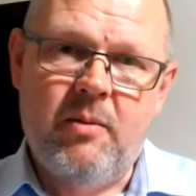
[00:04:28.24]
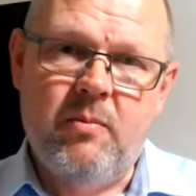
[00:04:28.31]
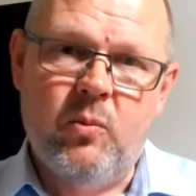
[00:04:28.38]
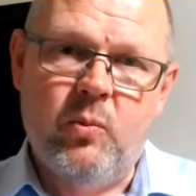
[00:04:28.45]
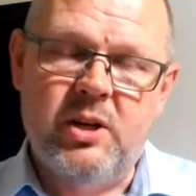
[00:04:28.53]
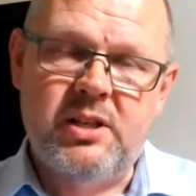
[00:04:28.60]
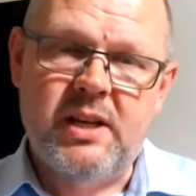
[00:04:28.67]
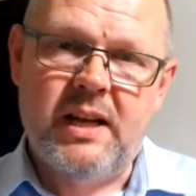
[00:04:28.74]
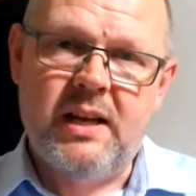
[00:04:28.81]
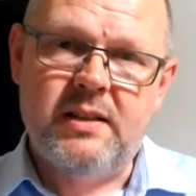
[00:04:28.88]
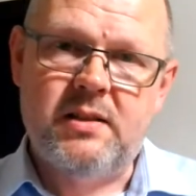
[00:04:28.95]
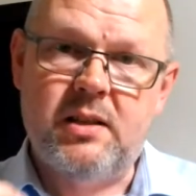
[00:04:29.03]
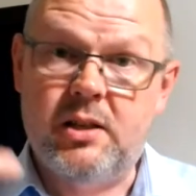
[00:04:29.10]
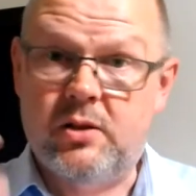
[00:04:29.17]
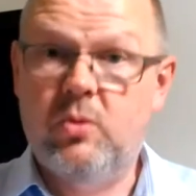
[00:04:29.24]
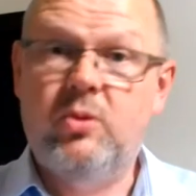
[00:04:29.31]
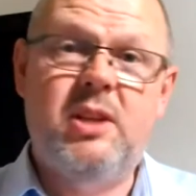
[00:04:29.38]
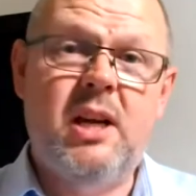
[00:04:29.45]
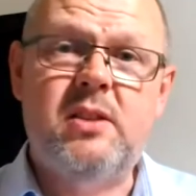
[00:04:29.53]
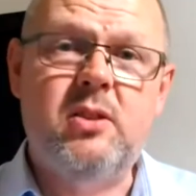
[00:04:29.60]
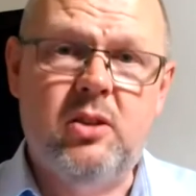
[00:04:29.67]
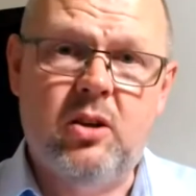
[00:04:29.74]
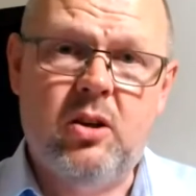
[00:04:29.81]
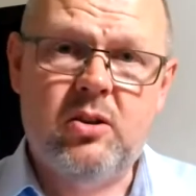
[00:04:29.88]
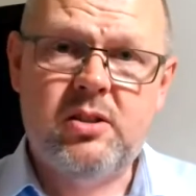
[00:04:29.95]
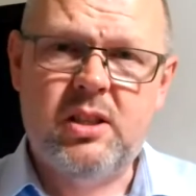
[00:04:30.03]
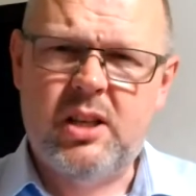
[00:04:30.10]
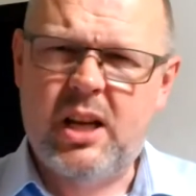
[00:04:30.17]
Which it's called Dazzled
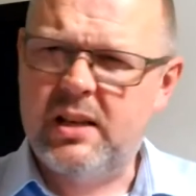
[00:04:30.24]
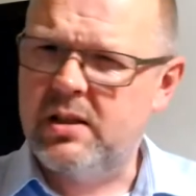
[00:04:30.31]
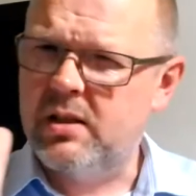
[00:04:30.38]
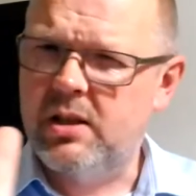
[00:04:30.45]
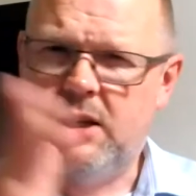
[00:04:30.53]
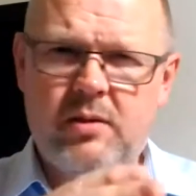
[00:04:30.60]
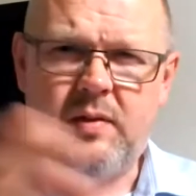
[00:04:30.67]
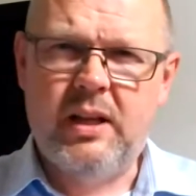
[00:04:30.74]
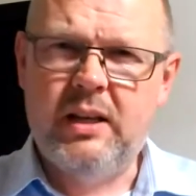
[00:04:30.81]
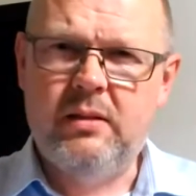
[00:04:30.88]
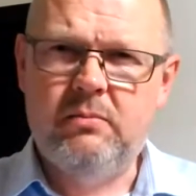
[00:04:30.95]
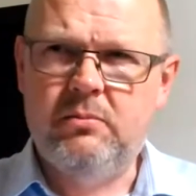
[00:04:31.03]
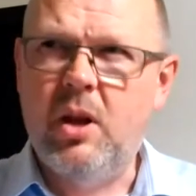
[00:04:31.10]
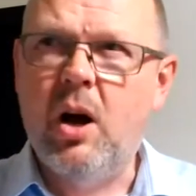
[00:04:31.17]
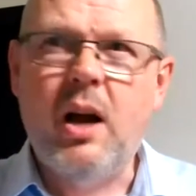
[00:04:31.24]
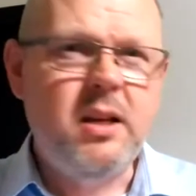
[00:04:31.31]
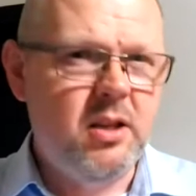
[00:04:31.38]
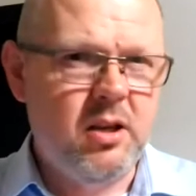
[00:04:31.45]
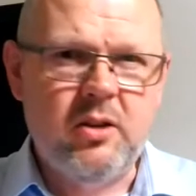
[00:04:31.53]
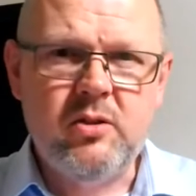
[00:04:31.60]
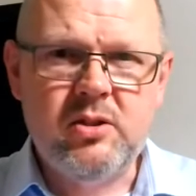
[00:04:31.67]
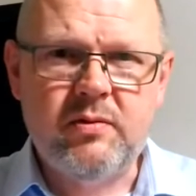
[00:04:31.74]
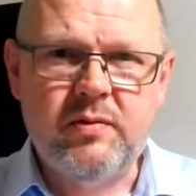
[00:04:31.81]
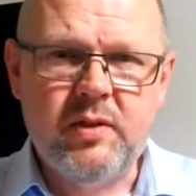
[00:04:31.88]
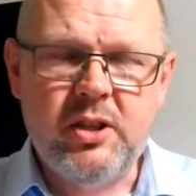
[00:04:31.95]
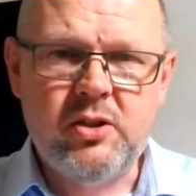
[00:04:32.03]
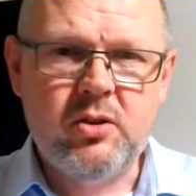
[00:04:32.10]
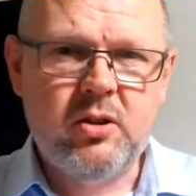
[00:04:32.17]
Gloss. It has this kind of 9 coats of
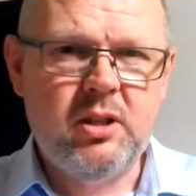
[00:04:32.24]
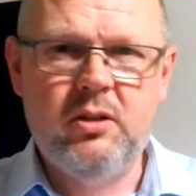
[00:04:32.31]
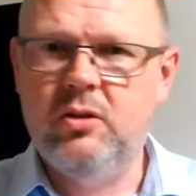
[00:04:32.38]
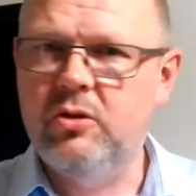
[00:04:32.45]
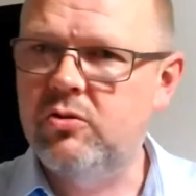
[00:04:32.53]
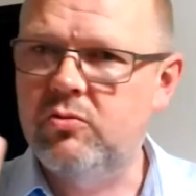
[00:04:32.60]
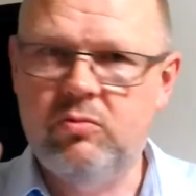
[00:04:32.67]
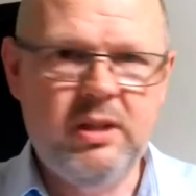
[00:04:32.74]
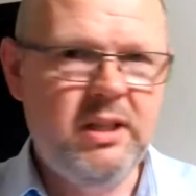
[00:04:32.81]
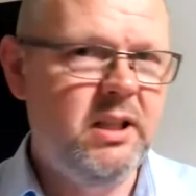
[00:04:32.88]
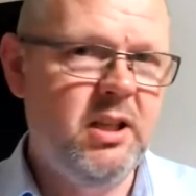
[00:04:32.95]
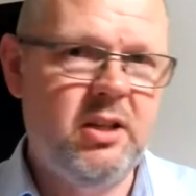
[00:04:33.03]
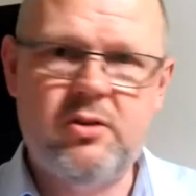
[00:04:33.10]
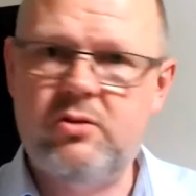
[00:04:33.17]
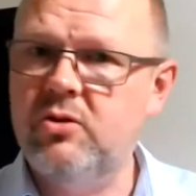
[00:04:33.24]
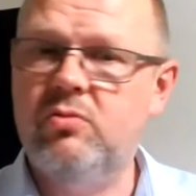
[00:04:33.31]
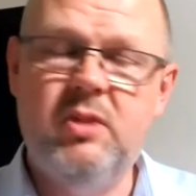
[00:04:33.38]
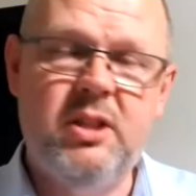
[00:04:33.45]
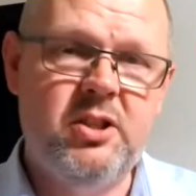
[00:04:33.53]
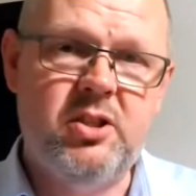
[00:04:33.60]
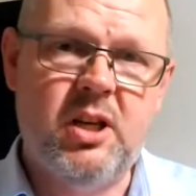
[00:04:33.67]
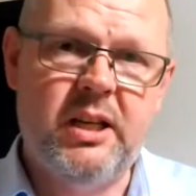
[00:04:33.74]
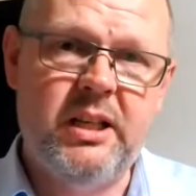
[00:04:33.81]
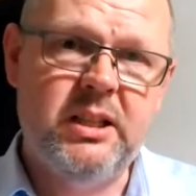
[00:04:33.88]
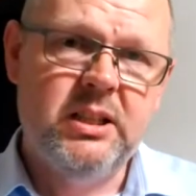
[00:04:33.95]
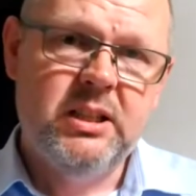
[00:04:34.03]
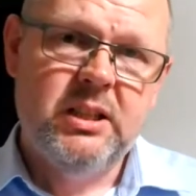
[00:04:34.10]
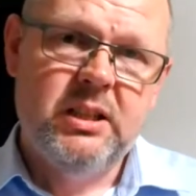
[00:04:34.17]
finish on it. It looks really lustrous, really
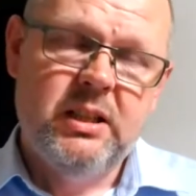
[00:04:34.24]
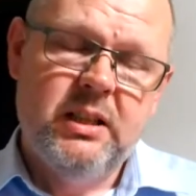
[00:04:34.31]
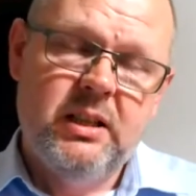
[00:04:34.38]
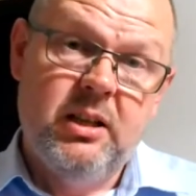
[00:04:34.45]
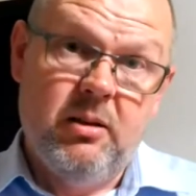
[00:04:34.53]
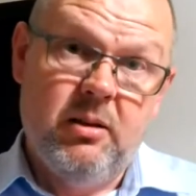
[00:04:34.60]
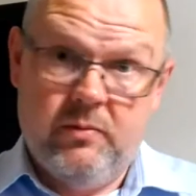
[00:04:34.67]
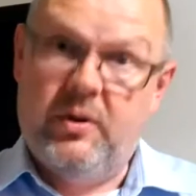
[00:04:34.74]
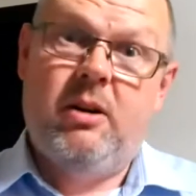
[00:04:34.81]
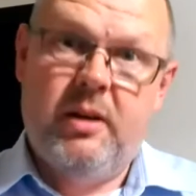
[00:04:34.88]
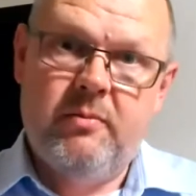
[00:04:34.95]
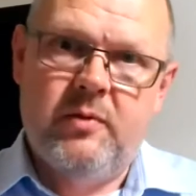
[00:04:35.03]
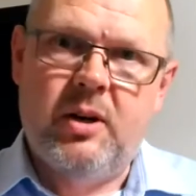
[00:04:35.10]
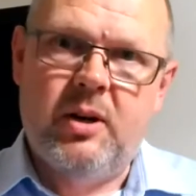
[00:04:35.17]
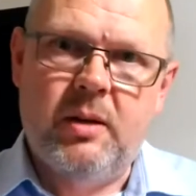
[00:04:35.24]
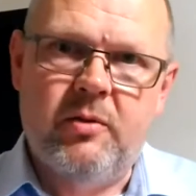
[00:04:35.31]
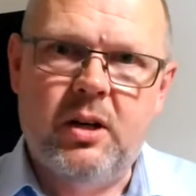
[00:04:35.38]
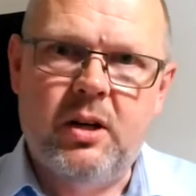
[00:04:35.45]
shiny, very, very, very